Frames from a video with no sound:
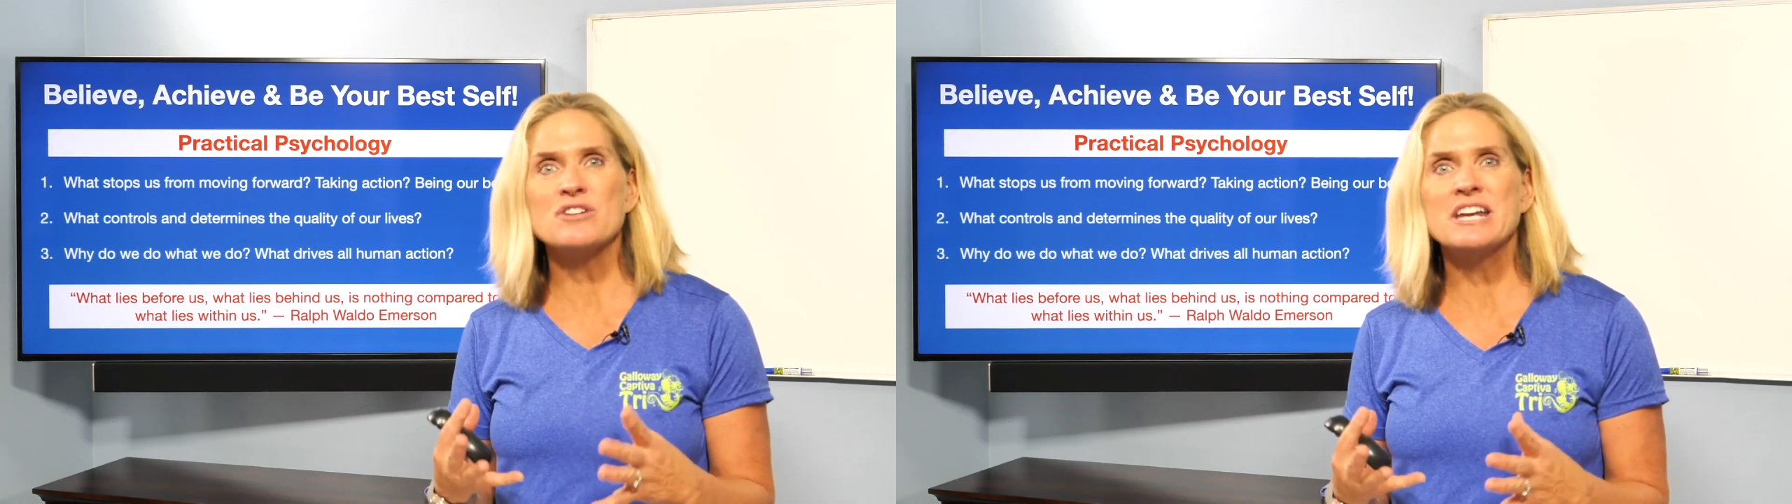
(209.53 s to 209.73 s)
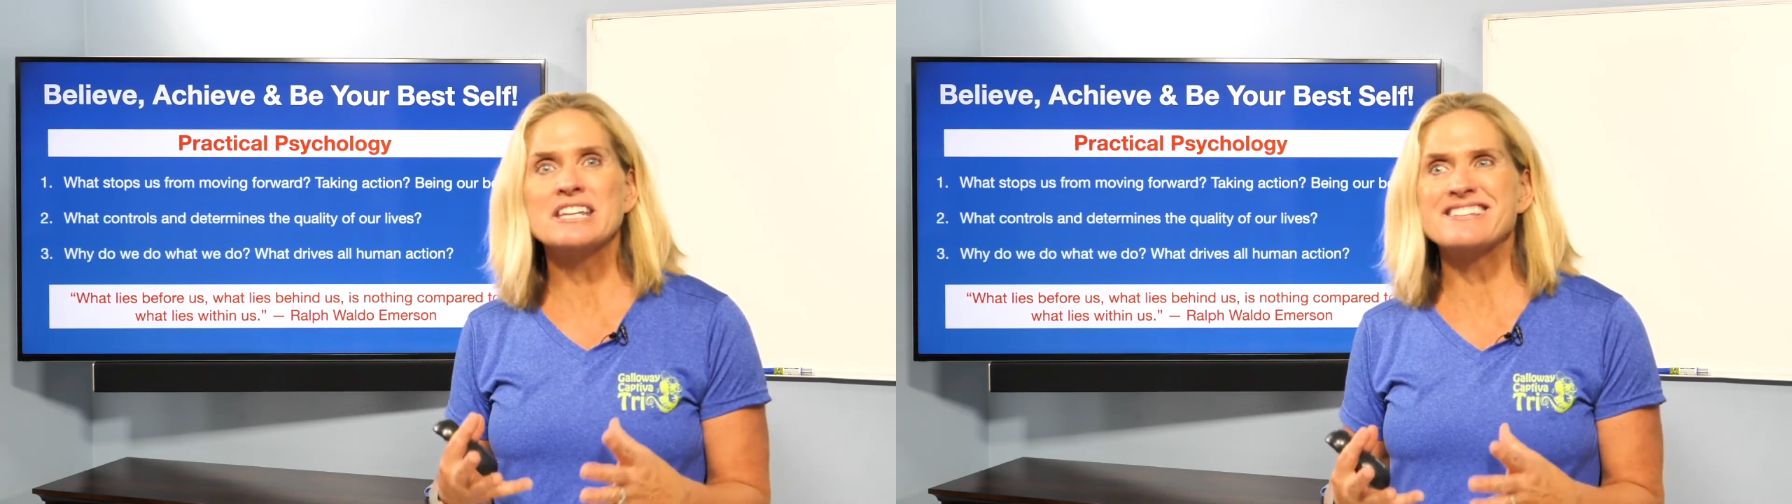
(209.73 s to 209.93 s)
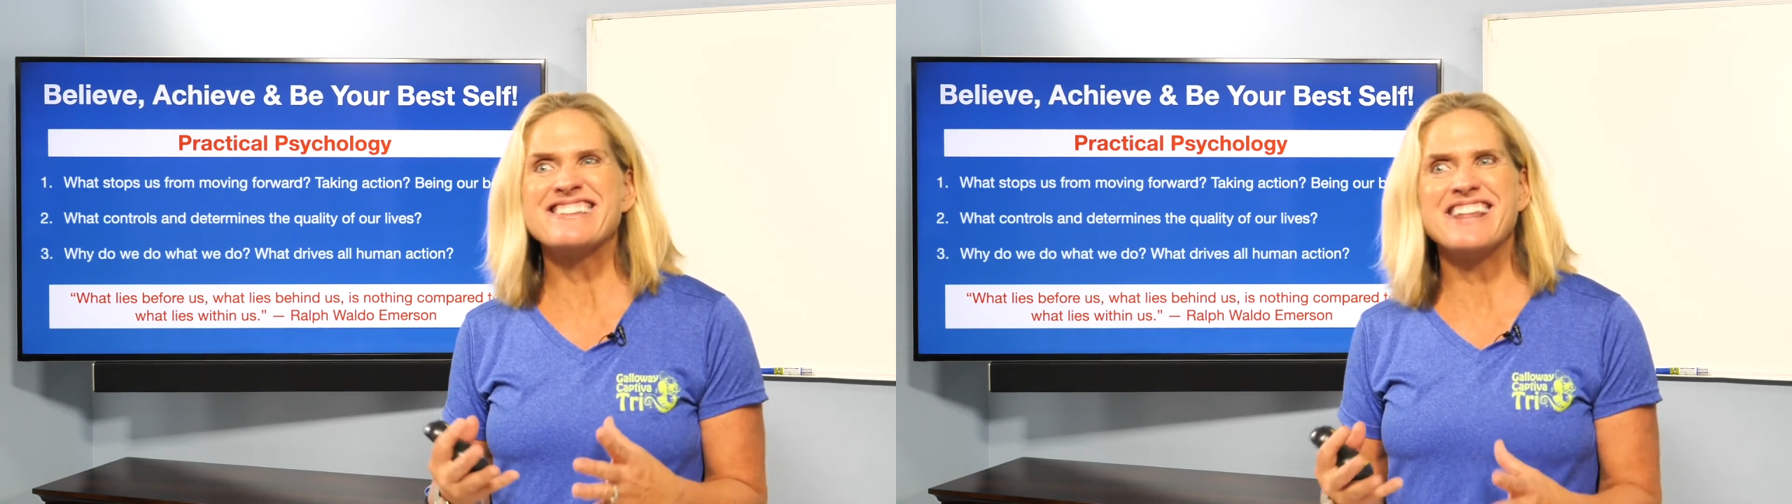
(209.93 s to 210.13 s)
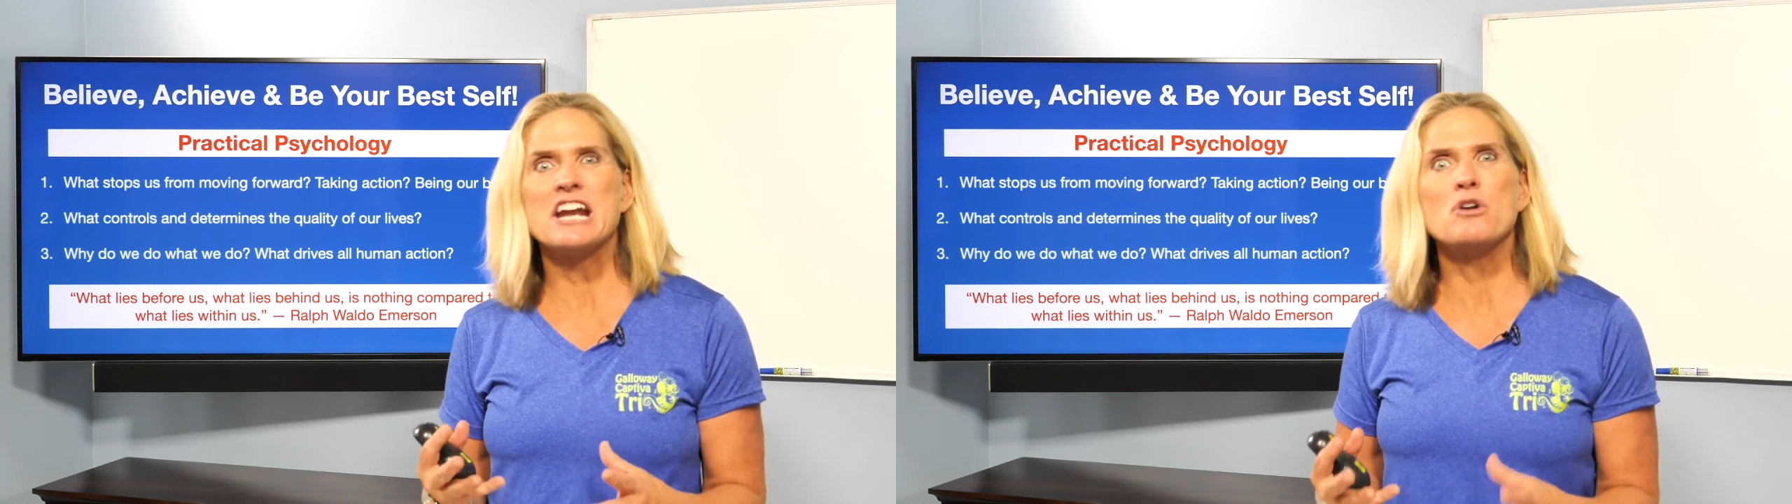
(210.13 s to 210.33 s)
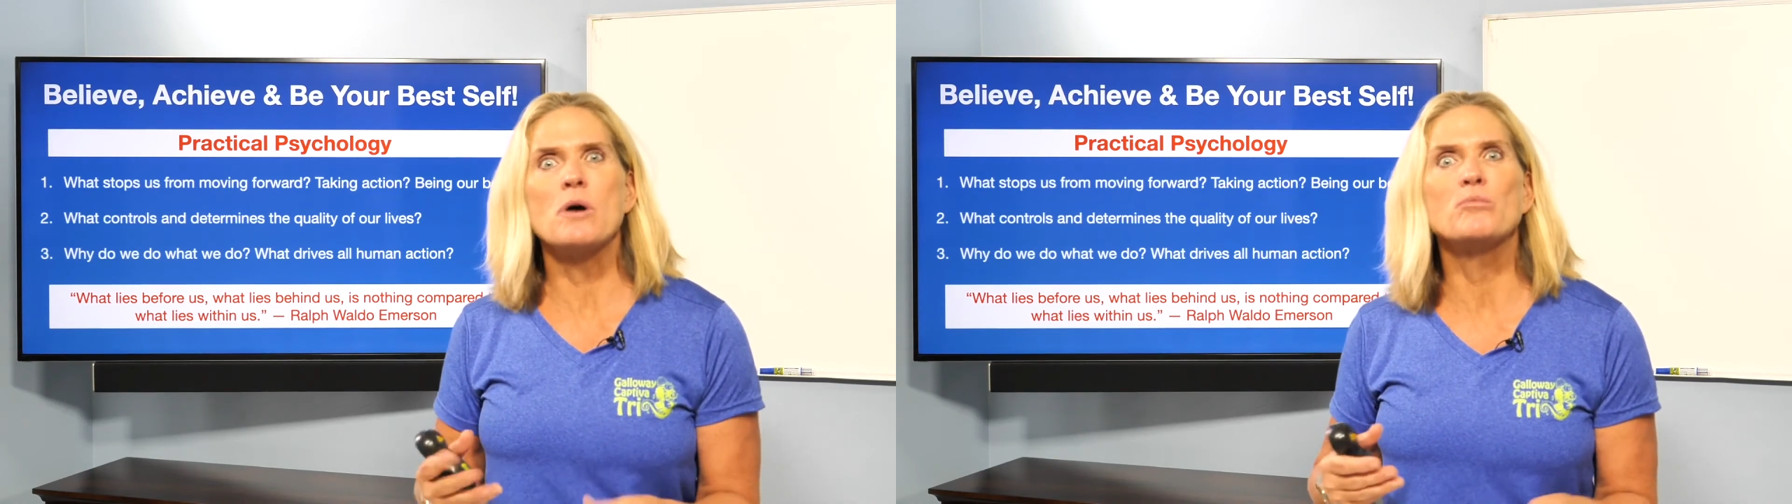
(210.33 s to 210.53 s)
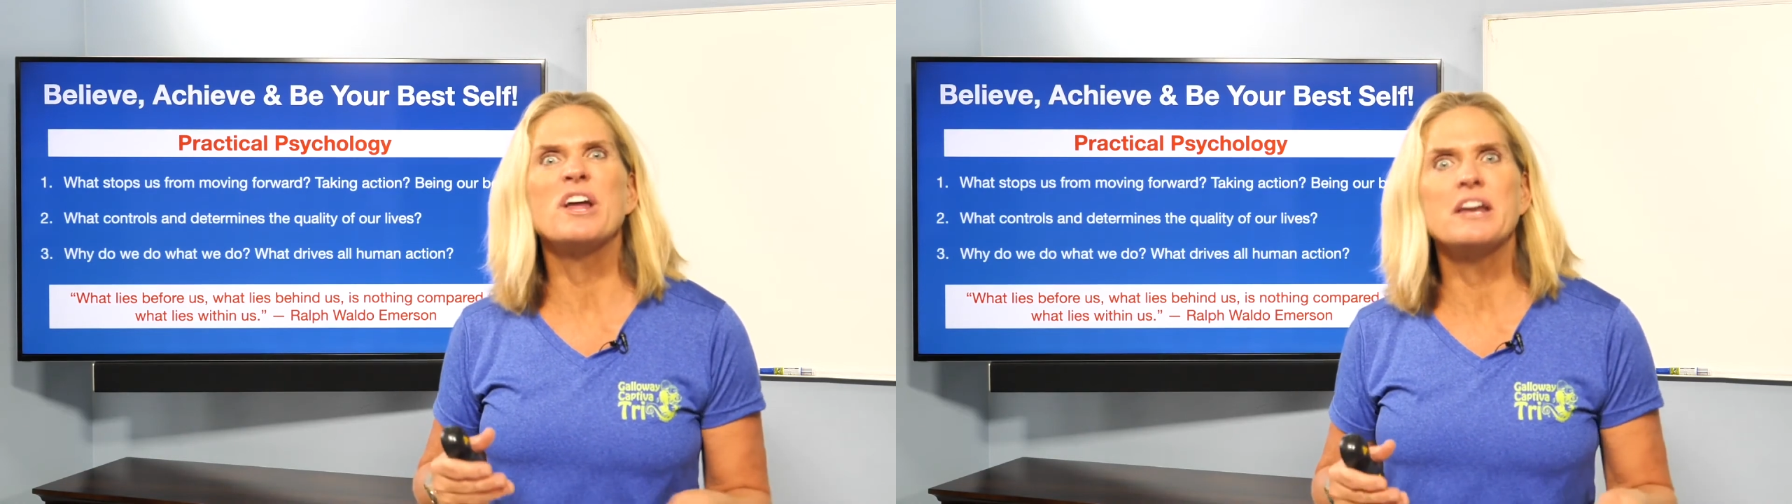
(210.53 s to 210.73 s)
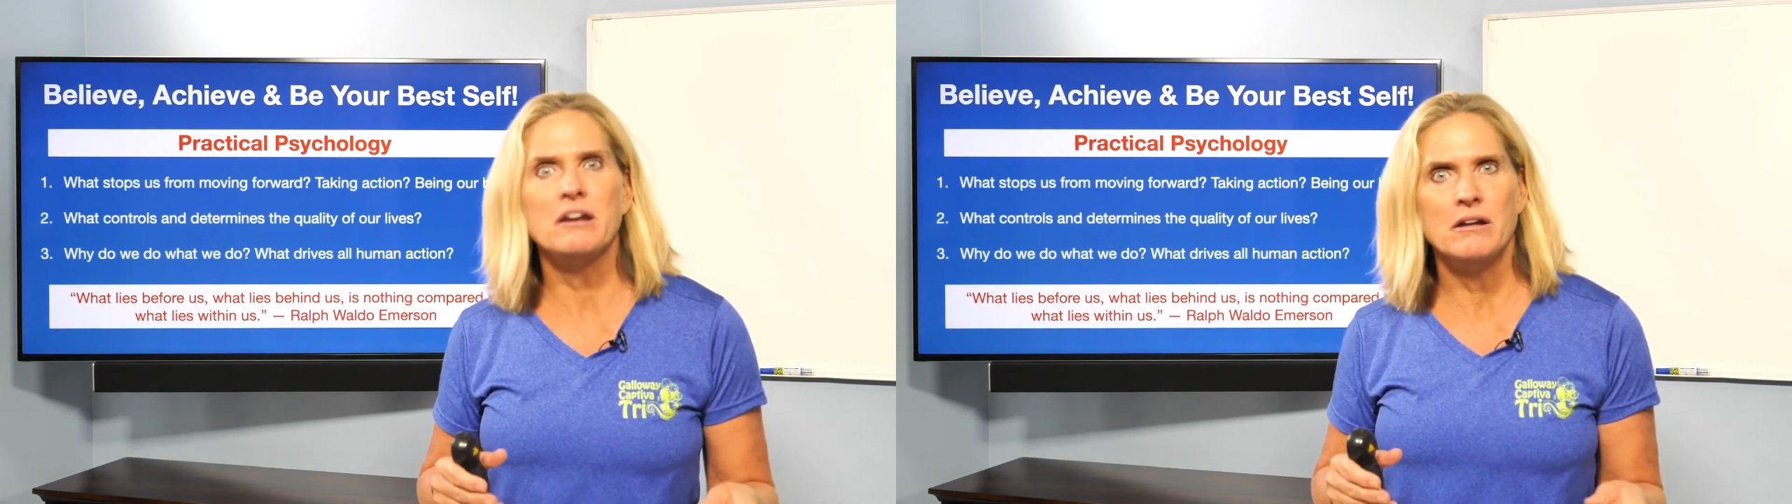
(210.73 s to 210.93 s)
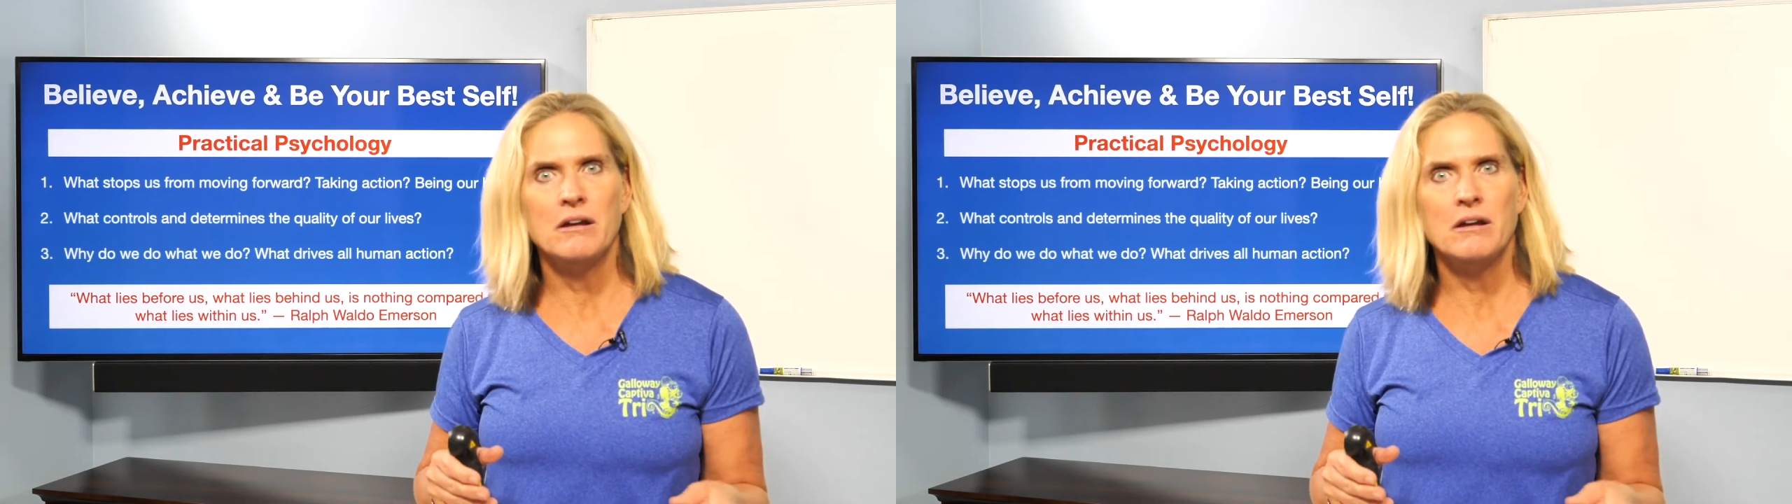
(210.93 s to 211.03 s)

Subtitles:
and he says, and then I know I'm ready.